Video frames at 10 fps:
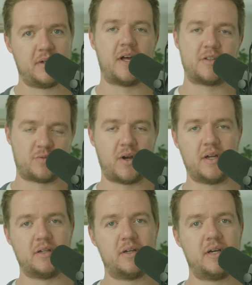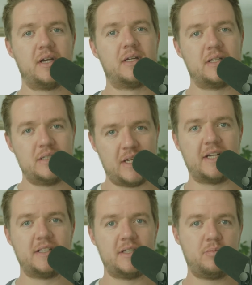That's right,
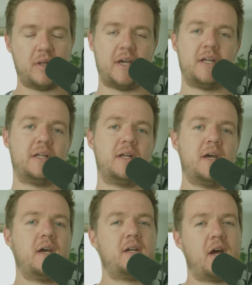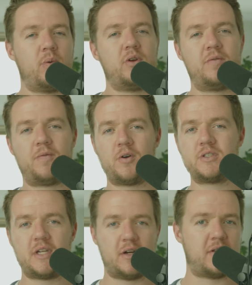daily planning. Now, when you
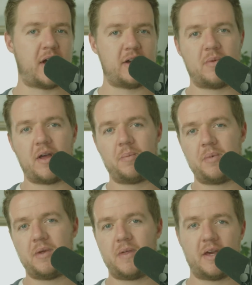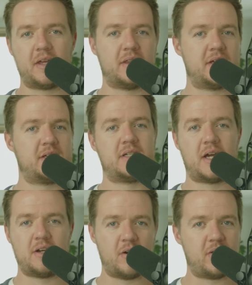first hear that, you might be thinking, listen,
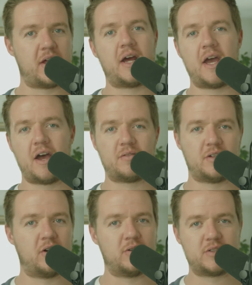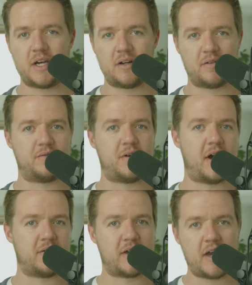I know that I have to go sign on
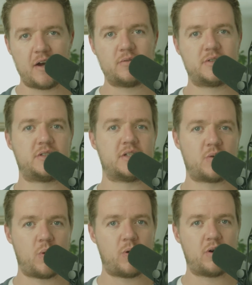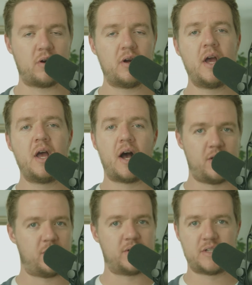5 accounts this quarter.
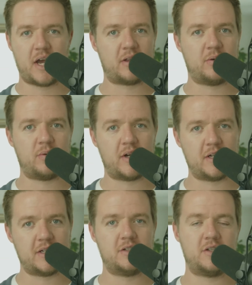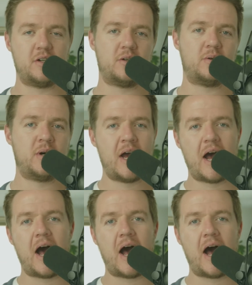I know exactly what I need to do.